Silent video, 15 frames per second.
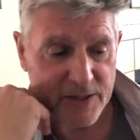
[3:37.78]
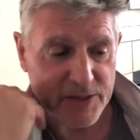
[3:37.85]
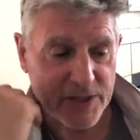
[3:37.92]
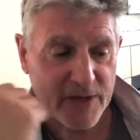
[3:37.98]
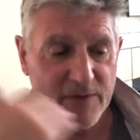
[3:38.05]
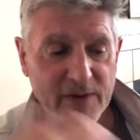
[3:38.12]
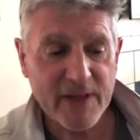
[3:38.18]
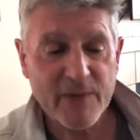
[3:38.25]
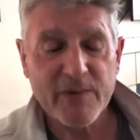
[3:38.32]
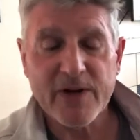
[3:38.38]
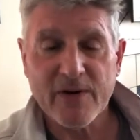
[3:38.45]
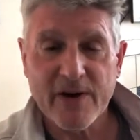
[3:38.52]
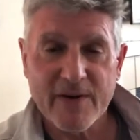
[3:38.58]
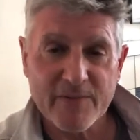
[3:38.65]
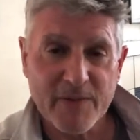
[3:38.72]
Generally, we
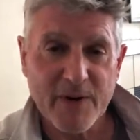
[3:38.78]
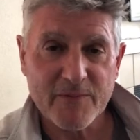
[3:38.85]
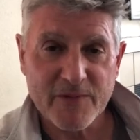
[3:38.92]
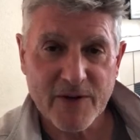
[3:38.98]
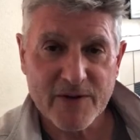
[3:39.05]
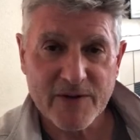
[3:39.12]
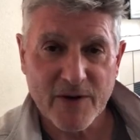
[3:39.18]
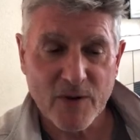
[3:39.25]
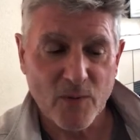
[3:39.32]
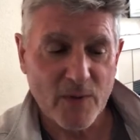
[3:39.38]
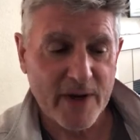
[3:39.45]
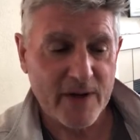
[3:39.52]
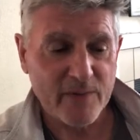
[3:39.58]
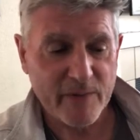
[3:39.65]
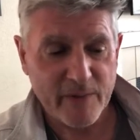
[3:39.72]
don't have them come talk to Art
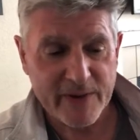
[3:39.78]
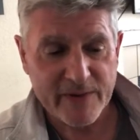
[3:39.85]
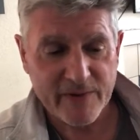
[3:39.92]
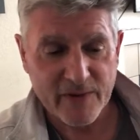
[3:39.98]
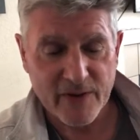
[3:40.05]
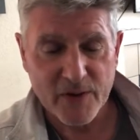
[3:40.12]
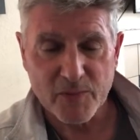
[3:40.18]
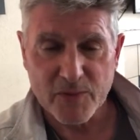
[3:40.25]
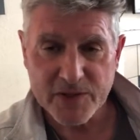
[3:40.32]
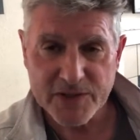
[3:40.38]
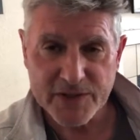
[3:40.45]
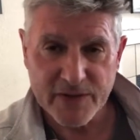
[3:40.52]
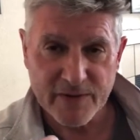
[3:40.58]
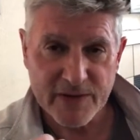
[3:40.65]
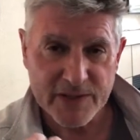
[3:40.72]
1. We wait till a little more
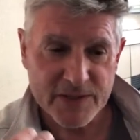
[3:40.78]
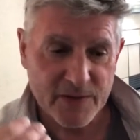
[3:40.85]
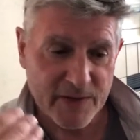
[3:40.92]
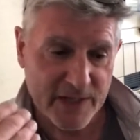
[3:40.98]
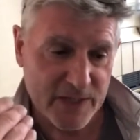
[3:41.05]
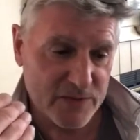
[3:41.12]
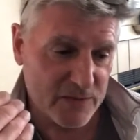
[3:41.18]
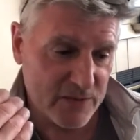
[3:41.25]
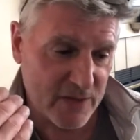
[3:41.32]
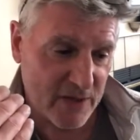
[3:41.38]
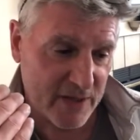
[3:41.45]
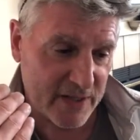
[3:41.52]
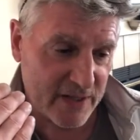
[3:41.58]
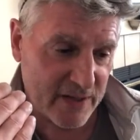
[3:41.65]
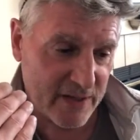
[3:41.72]
serious. So
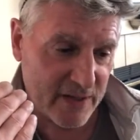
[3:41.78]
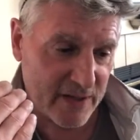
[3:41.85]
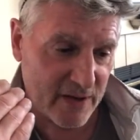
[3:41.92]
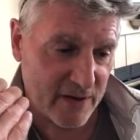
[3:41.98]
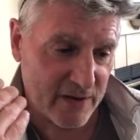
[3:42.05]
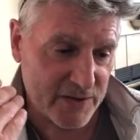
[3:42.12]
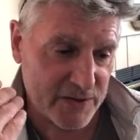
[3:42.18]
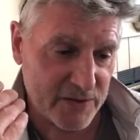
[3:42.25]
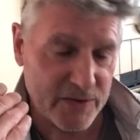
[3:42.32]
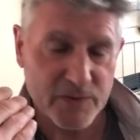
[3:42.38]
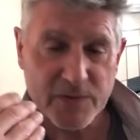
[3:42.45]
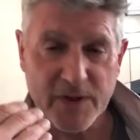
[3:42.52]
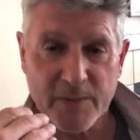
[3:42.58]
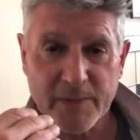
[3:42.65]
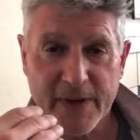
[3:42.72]
our students
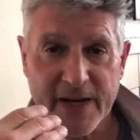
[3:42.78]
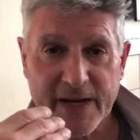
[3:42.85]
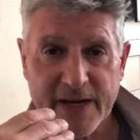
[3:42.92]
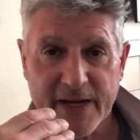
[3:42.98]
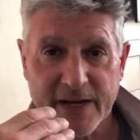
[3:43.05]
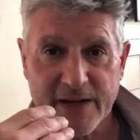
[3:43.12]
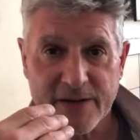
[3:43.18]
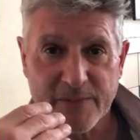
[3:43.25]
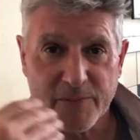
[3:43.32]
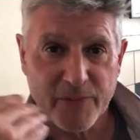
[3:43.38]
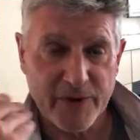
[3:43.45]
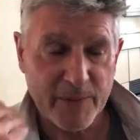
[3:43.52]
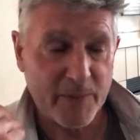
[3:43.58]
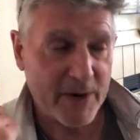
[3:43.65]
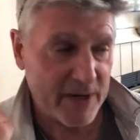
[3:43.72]
will come back, and
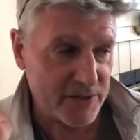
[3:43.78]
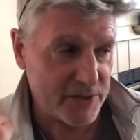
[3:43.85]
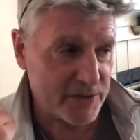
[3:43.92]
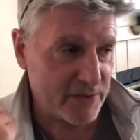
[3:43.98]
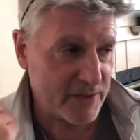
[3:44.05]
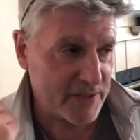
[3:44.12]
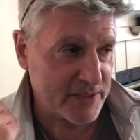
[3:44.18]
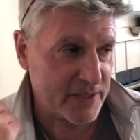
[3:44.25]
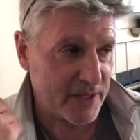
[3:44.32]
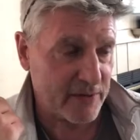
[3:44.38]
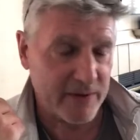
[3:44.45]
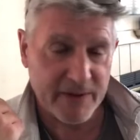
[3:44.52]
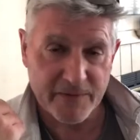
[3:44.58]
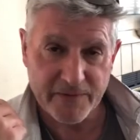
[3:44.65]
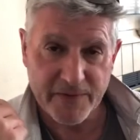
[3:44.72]
prior students that
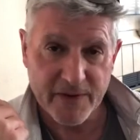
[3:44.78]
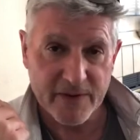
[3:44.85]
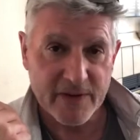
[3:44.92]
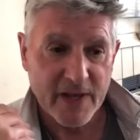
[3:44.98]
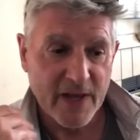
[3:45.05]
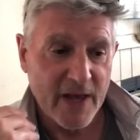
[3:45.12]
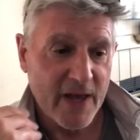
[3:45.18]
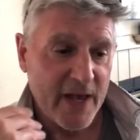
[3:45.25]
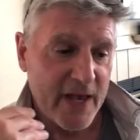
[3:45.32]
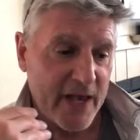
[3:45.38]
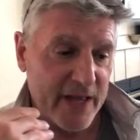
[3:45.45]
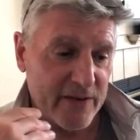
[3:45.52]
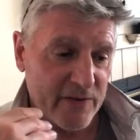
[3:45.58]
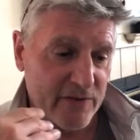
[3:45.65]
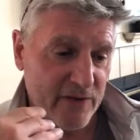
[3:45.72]
are in the field,
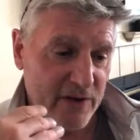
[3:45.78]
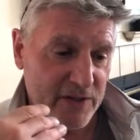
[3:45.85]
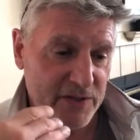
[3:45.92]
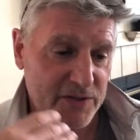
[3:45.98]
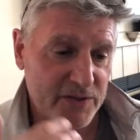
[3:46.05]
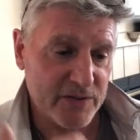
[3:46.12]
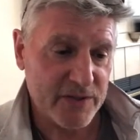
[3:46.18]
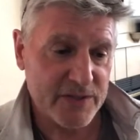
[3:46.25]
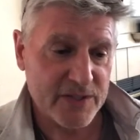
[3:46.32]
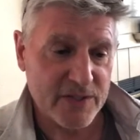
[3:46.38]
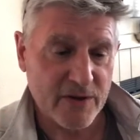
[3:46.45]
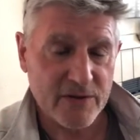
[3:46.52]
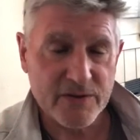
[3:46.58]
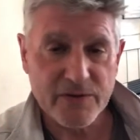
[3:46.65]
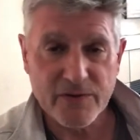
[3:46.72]
and they'll talk to students in
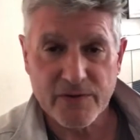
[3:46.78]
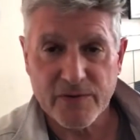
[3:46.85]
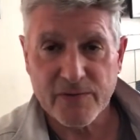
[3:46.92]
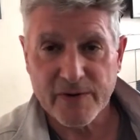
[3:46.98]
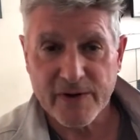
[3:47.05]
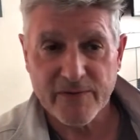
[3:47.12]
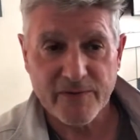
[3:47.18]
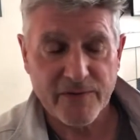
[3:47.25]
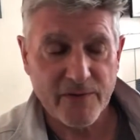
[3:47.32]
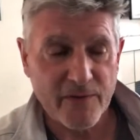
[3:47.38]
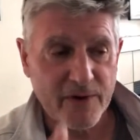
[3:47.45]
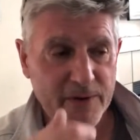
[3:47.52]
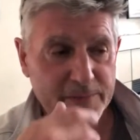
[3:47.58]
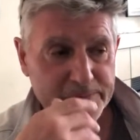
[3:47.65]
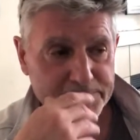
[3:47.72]
Art 2, 3, and
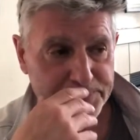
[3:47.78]
4